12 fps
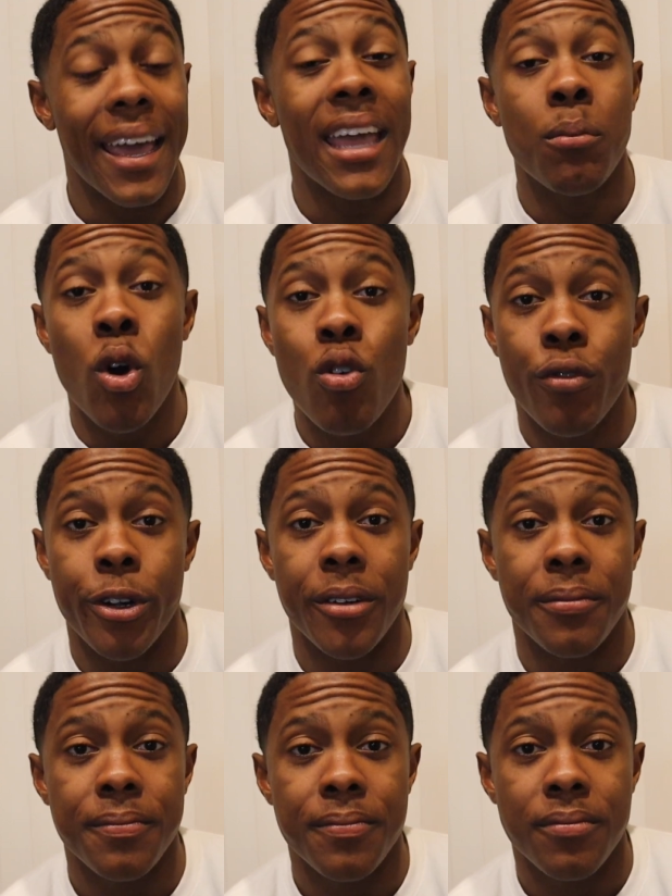game over.
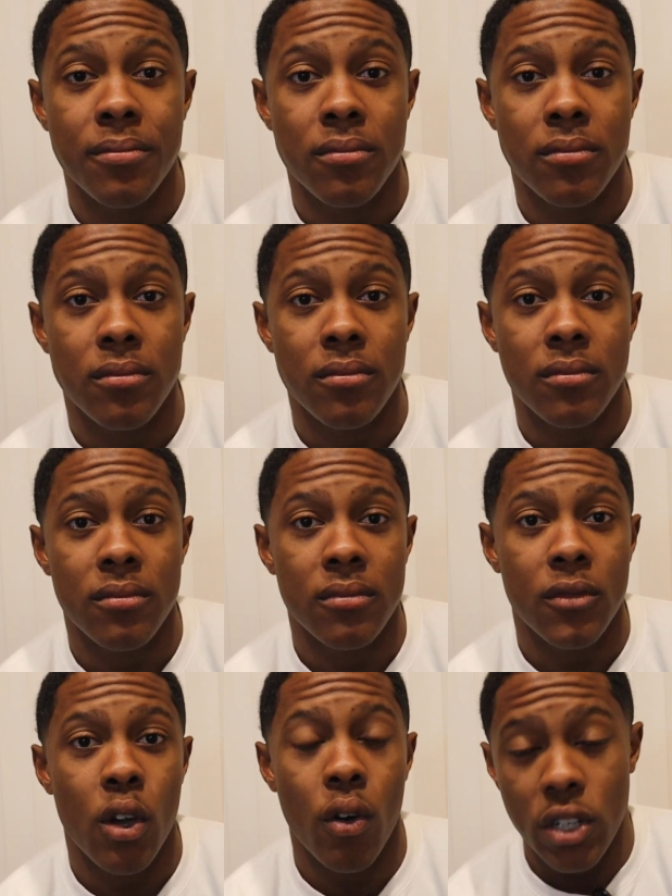
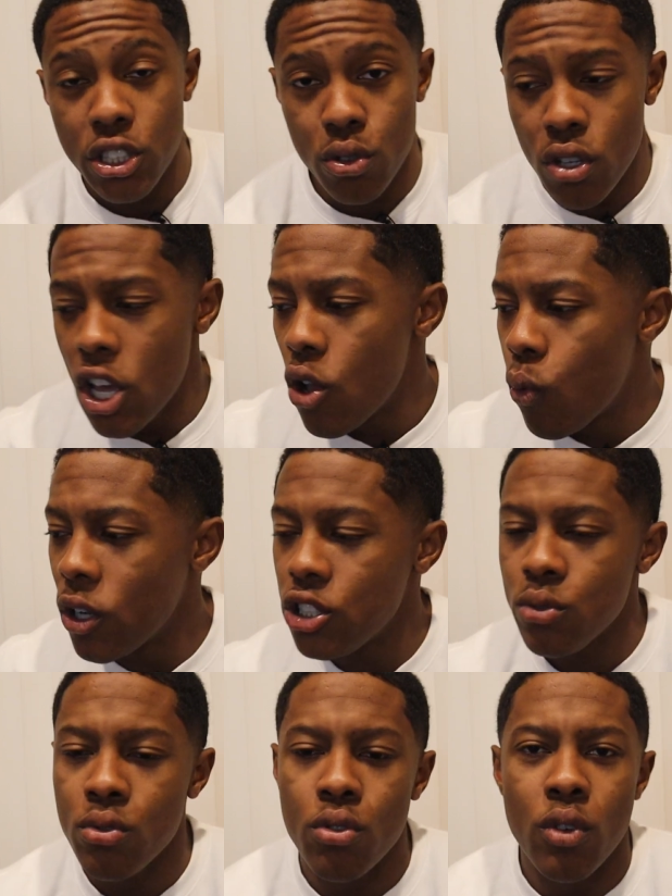Once you
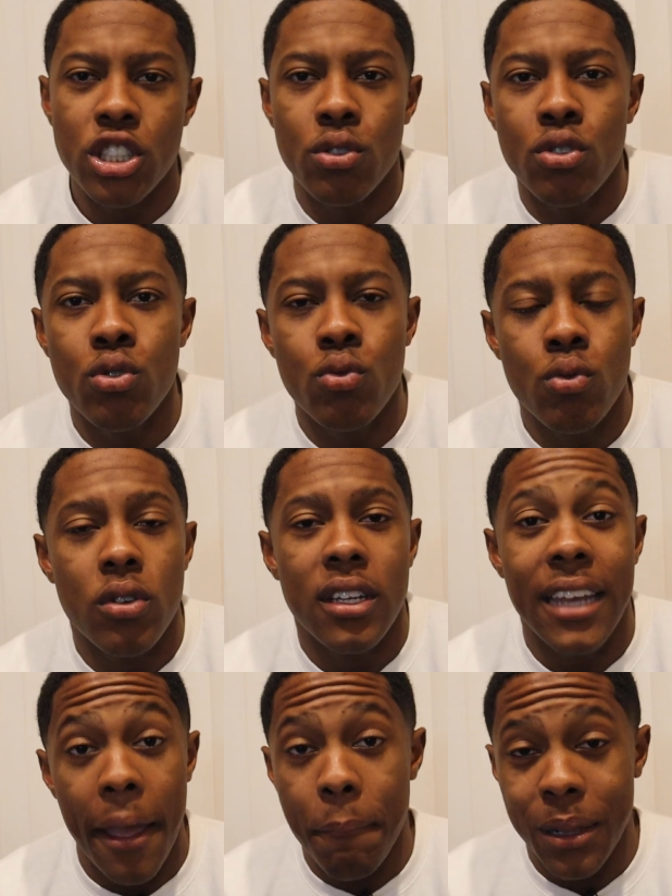once you once you knew
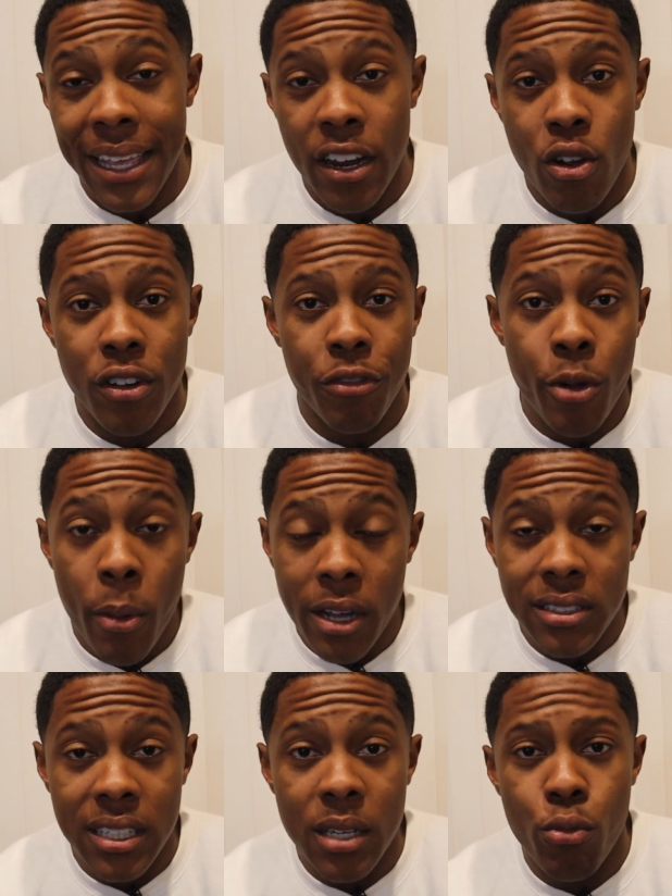that player on the
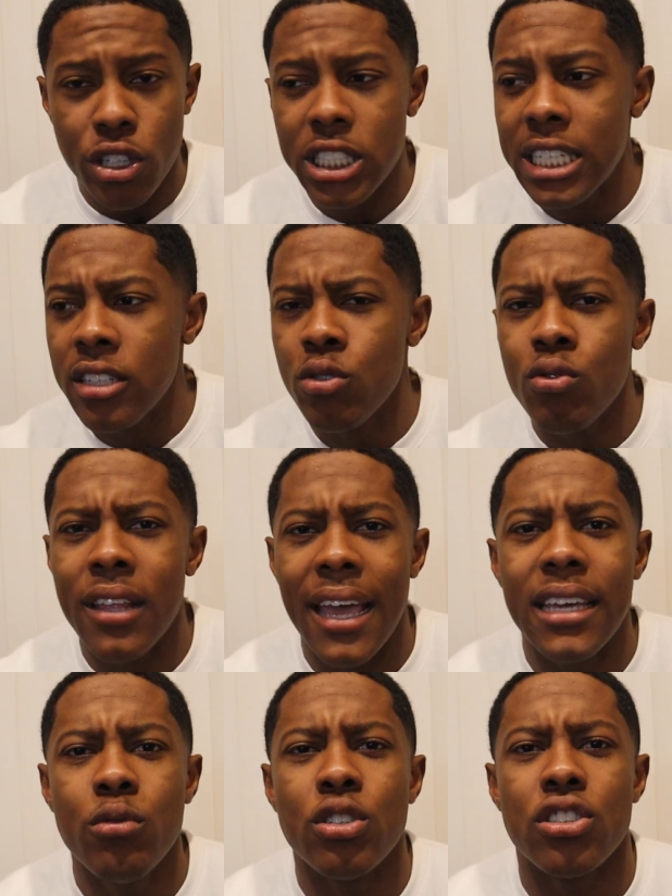football team, once he knew that
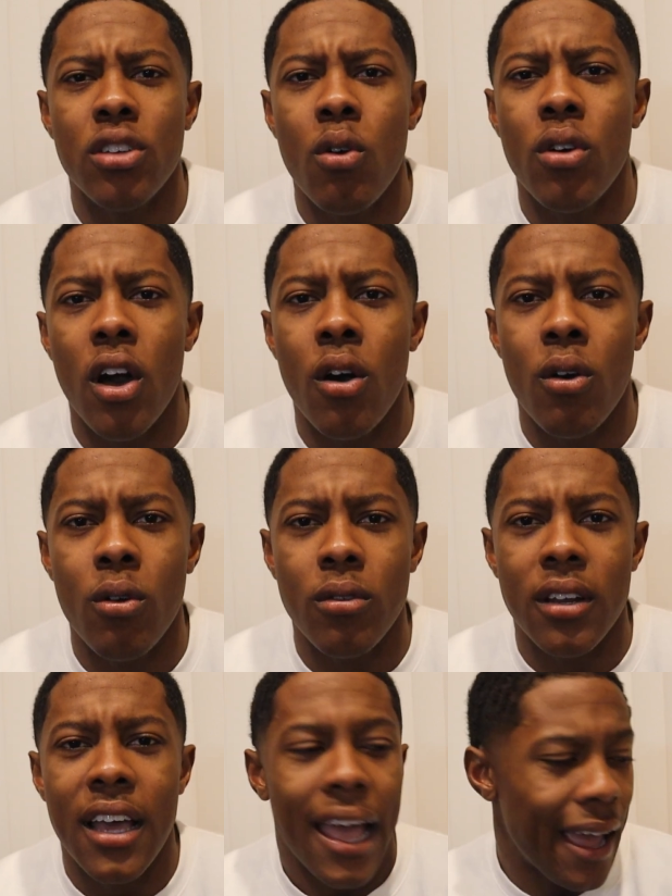he was so cold,
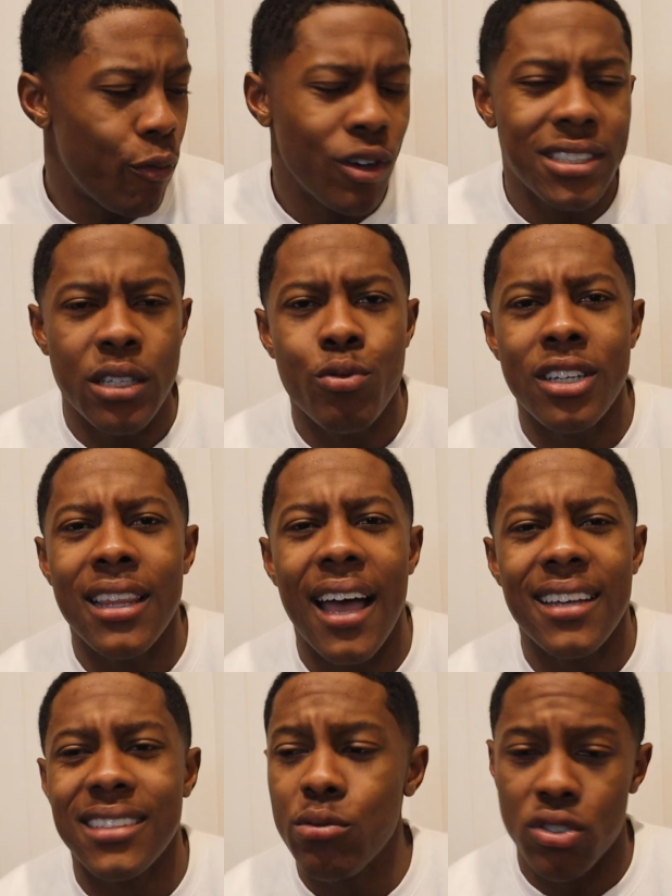and once he
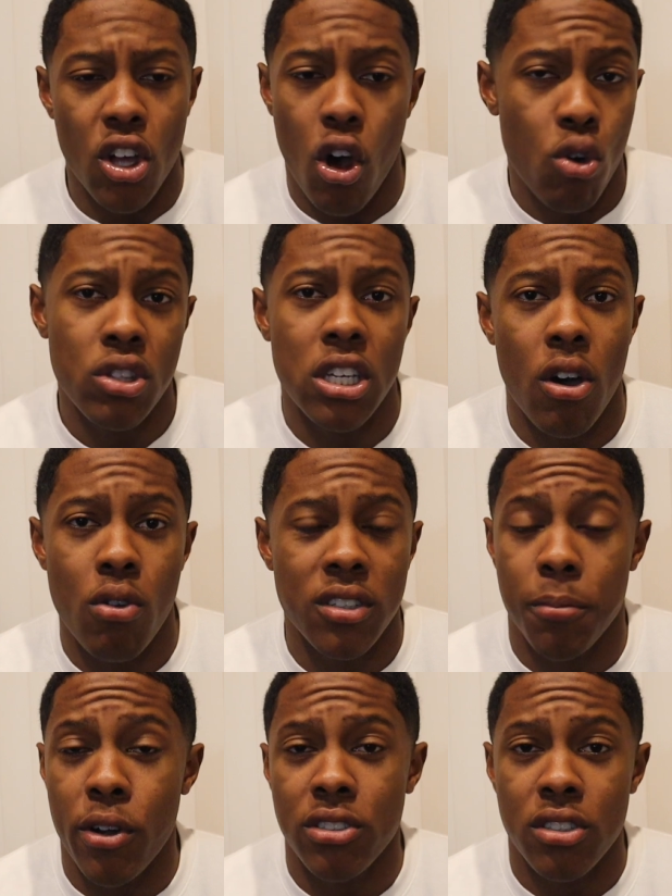realized he was the only
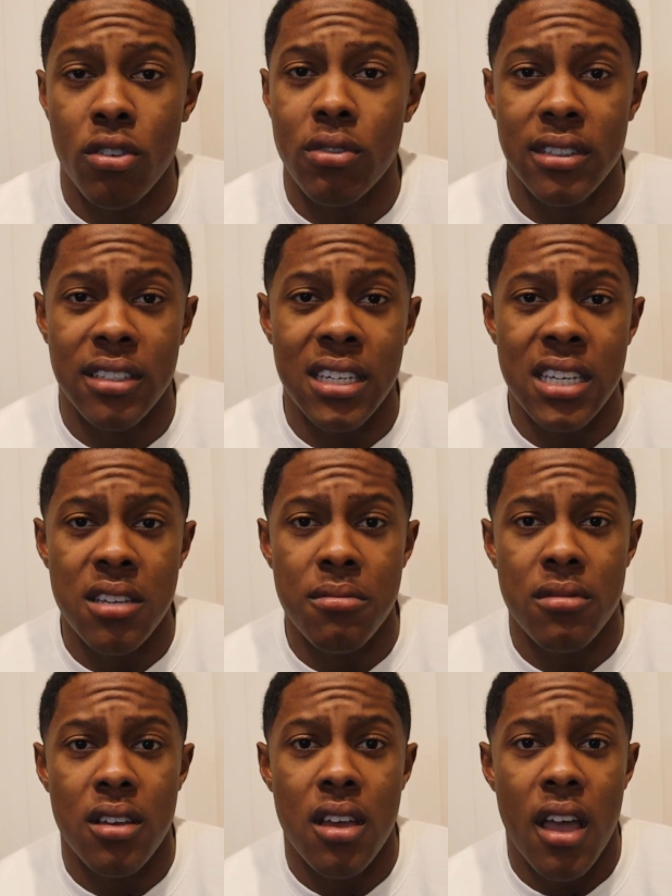coldest person on the team,
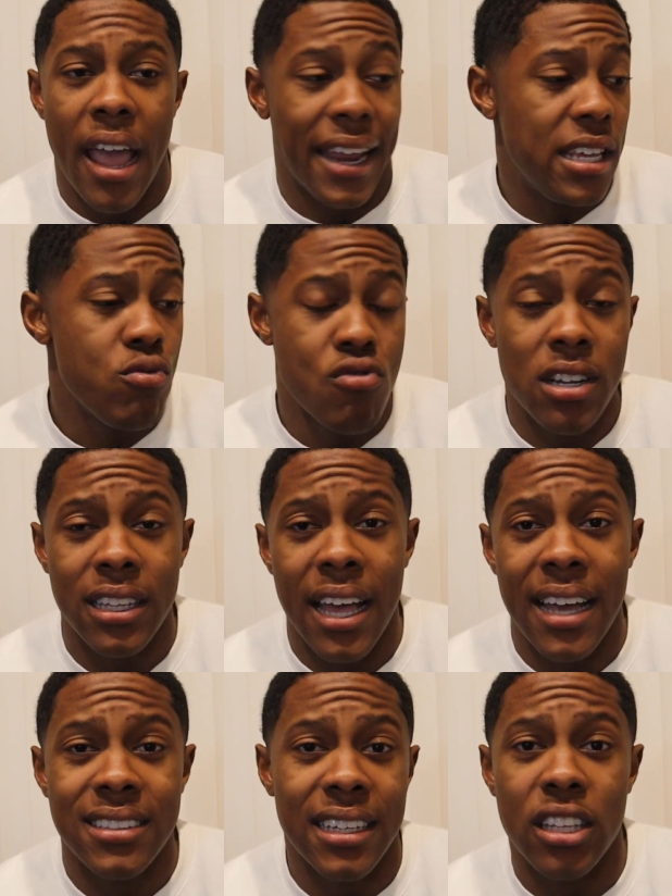and he
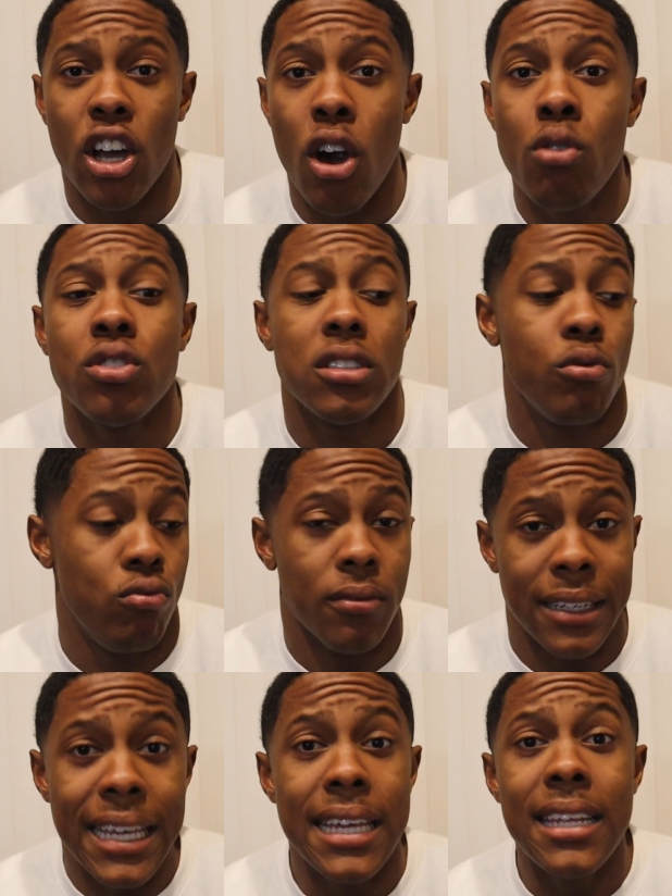realized that the coach
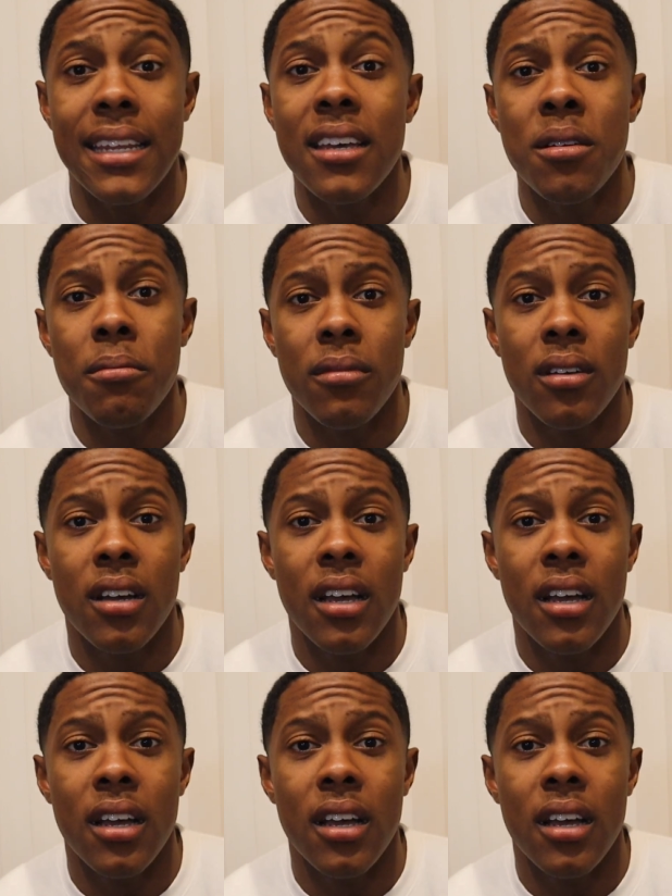needed him